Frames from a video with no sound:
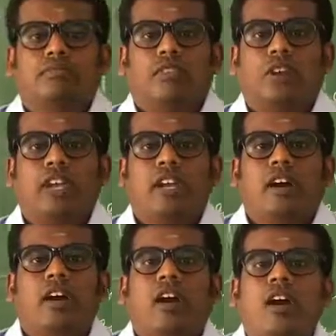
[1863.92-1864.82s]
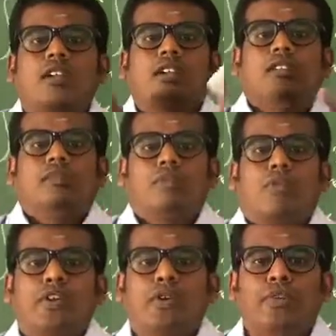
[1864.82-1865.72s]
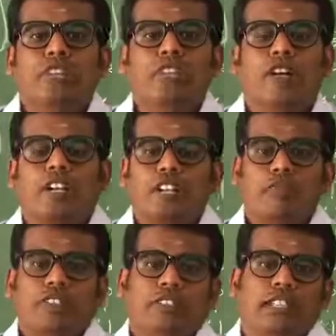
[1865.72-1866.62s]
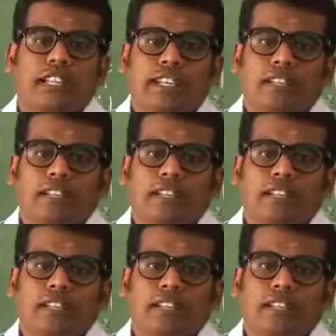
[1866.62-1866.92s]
okay, are produced continuously.